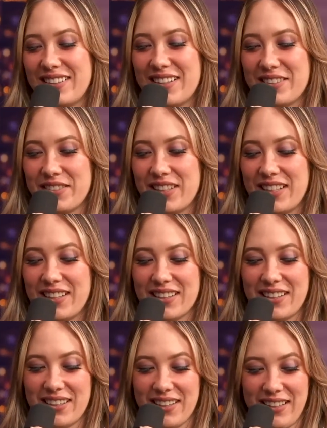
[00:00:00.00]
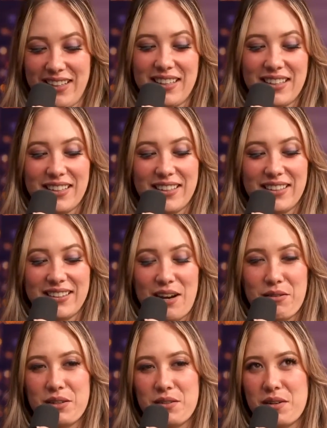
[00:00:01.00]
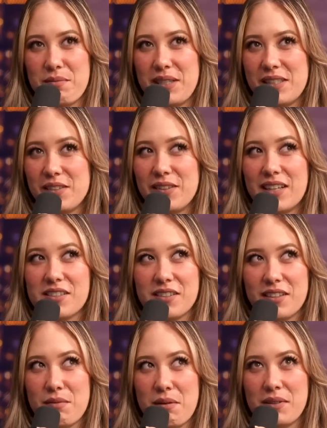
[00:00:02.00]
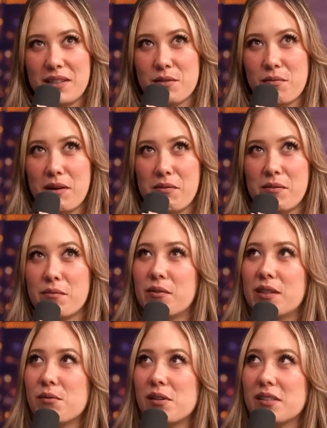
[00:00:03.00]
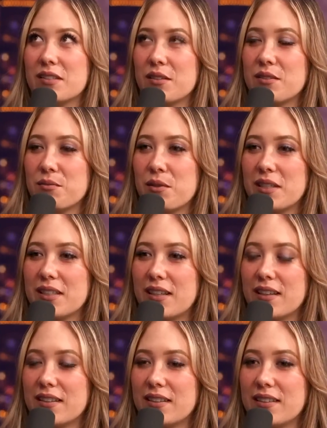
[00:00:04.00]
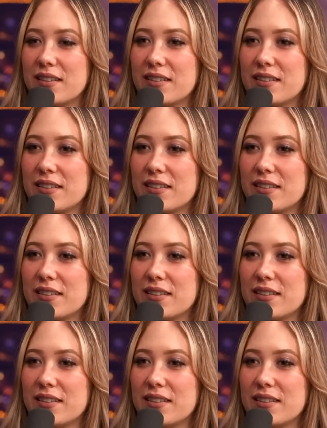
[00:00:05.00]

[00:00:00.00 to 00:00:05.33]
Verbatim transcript: They're not doing anything. That would annoy me too. Actually, maybe that's why we we work so well together.